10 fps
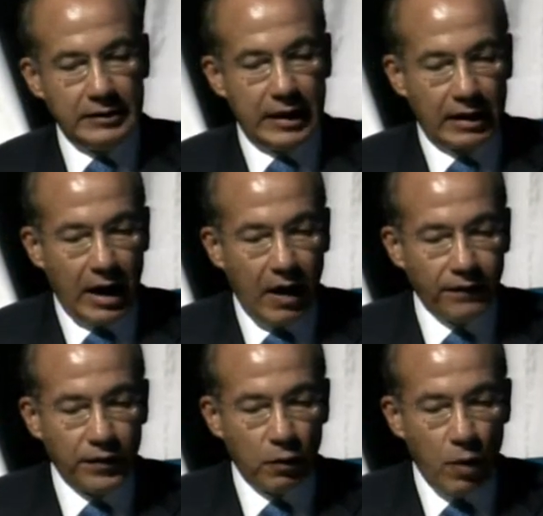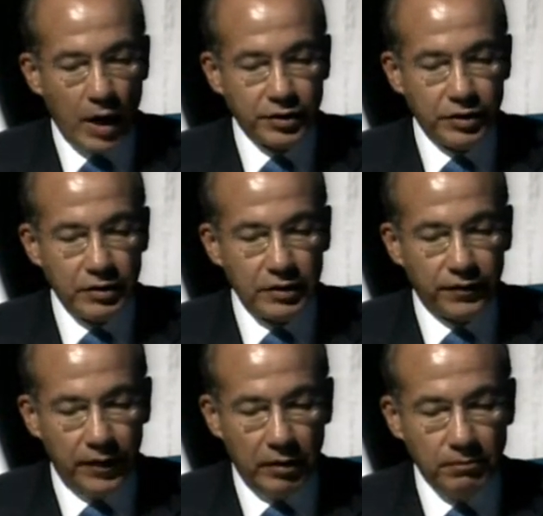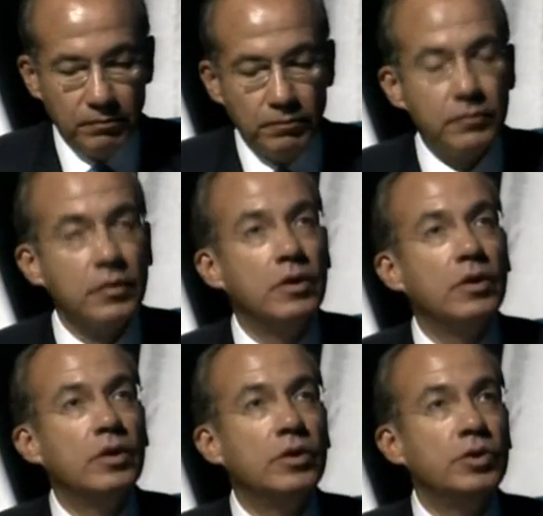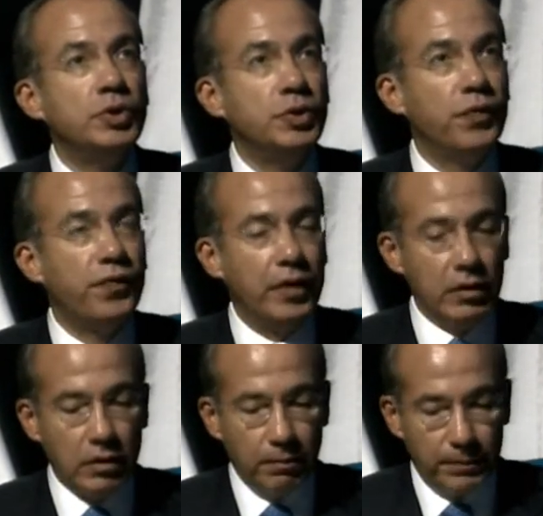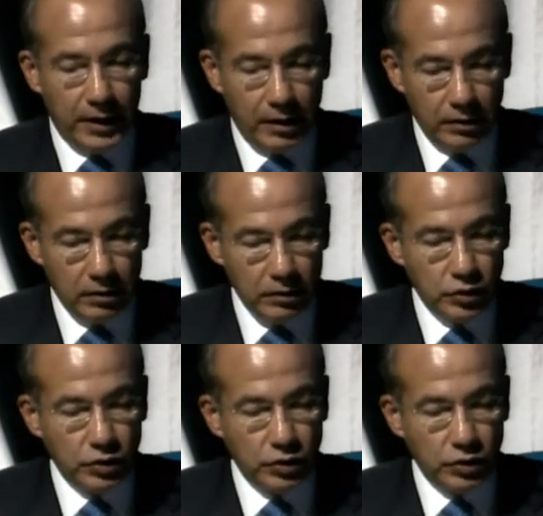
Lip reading: that after watching this film, you feel compelled